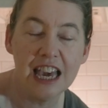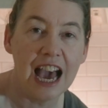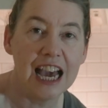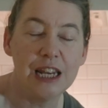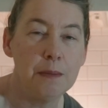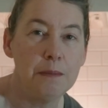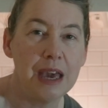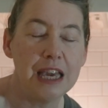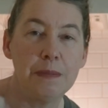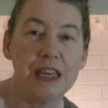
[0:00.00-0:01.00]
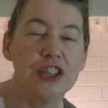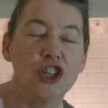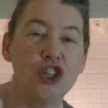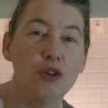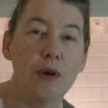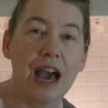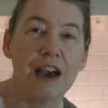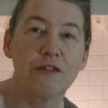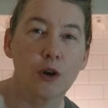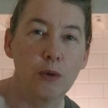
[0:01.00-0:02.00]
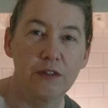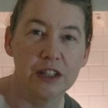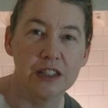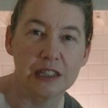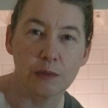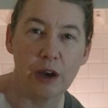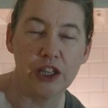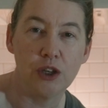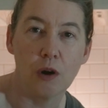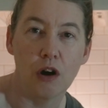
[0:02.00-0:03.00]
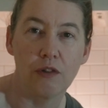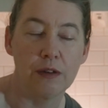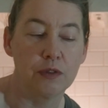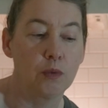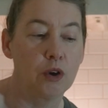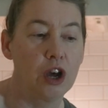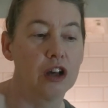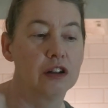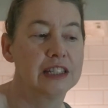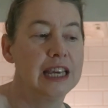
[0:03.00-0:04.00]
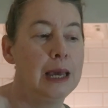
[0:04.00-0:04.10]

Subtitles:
and it may be that you have equivalents where you are around the world,